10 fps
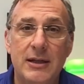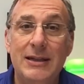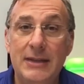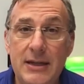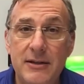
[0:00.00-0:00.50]

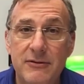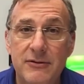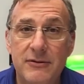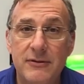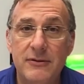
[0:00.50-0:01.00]

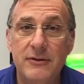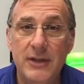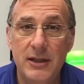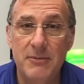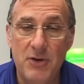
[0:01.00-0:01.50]
Live
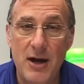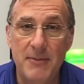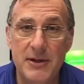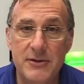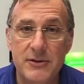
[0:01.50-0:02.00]
in the
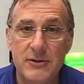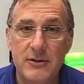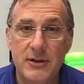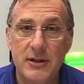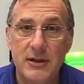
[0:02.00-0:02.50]
promise.
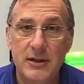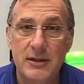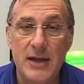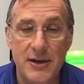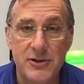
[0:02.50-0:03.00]

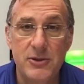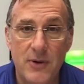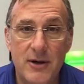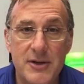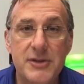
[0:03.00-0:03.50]
Yes, you
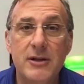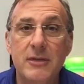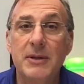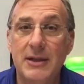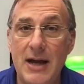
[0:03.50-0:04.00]
are a
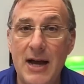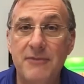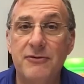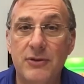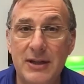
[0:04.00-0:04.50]
sinner, but
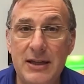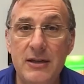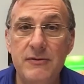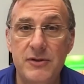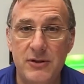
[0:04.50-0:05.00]
God
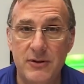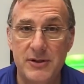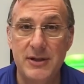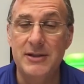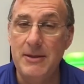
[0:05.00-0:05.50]
forgives your
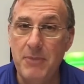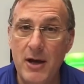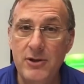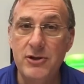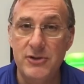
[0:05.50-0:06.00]
sins. He
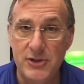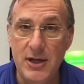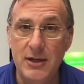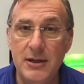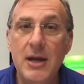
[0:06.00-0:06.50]
punishes
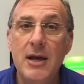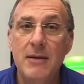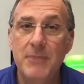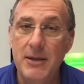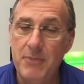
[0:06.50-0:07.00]
sin,
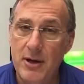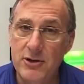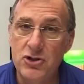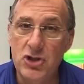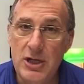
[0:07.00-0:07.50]
but he
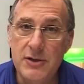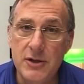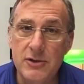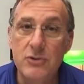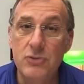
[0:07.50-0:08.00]
punished
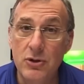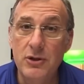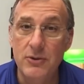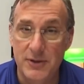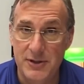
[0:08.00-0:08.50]
Jesus, who
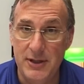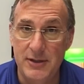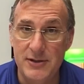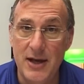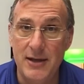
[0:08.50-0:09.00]
took your
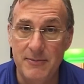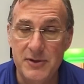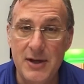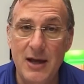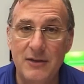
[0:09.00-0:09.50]
sins on
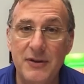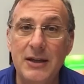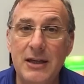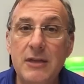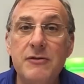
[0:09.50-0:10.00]
himself
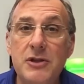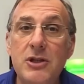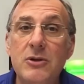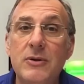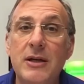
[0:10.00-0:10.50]
and gives
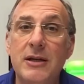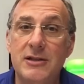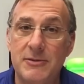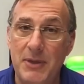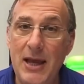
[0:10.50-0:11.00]
you in
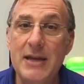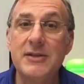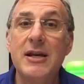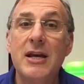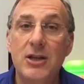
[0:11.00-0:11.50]
its
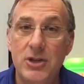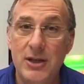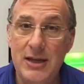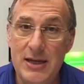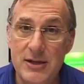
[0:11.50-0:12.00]
place
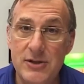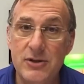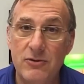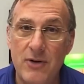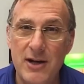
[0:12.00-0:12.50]

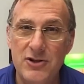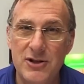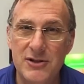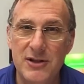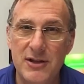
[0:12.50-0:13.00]
his
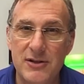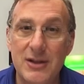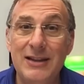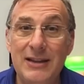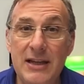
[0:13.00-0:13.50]
righteousness.
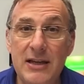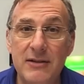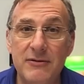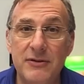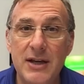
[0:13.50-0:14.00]

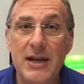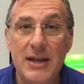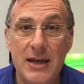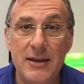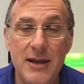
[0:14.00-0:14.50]
Live
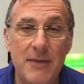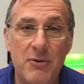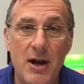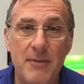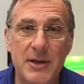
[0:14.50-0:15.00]
in that
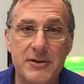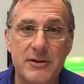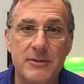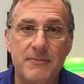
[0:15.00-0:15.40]
promise.